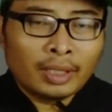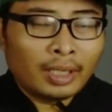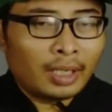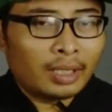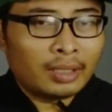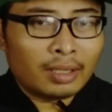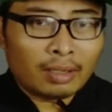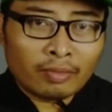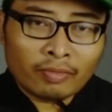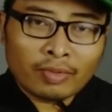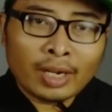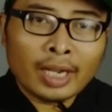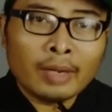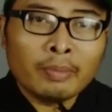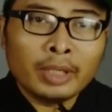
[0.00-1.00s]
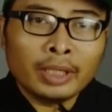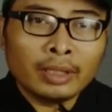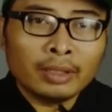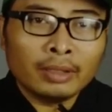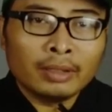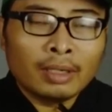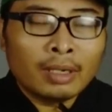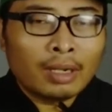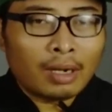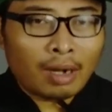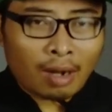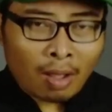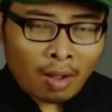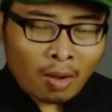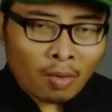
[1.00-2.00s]
and Fleming,
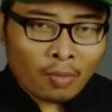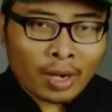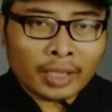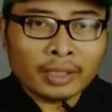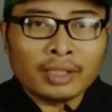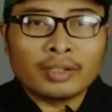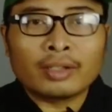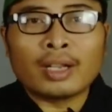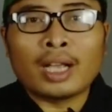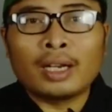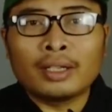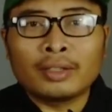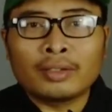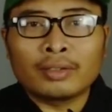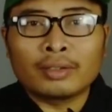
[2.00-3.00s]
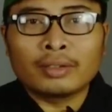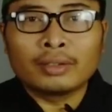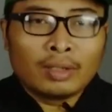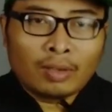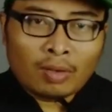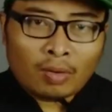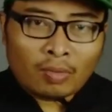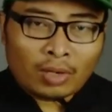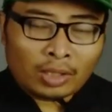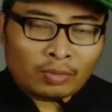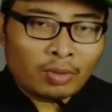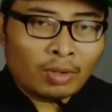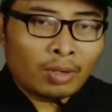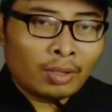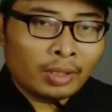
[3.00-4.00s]
along with his colleagues Watt
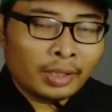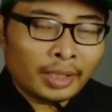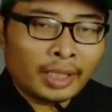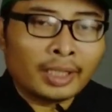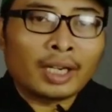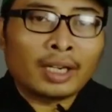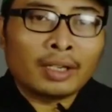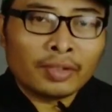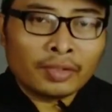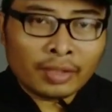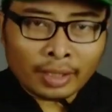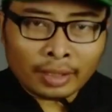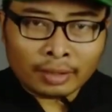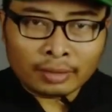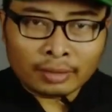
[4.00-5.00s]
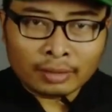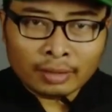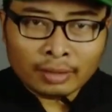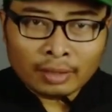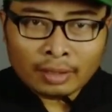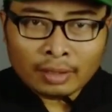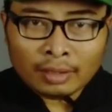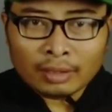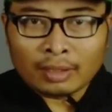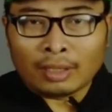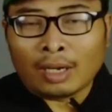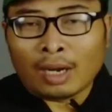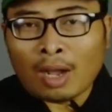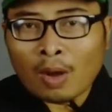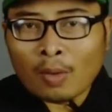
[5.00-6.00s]
Florey and Ernestine, the
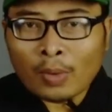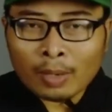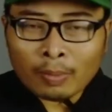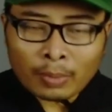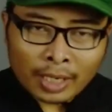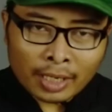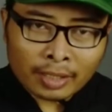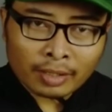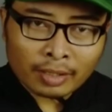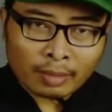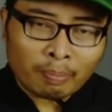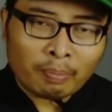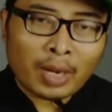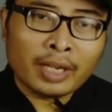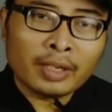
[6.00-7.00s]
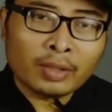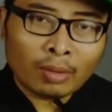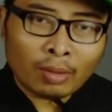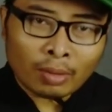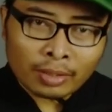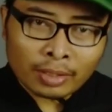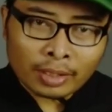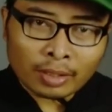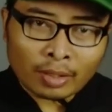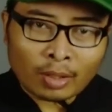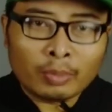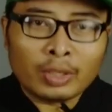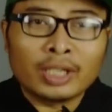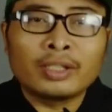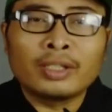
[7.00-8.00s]
Nobel Prize in Physiology or
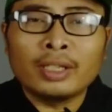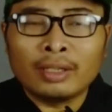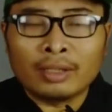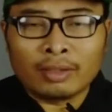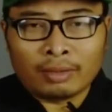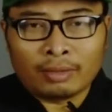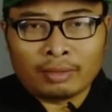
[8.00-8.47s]
Medicine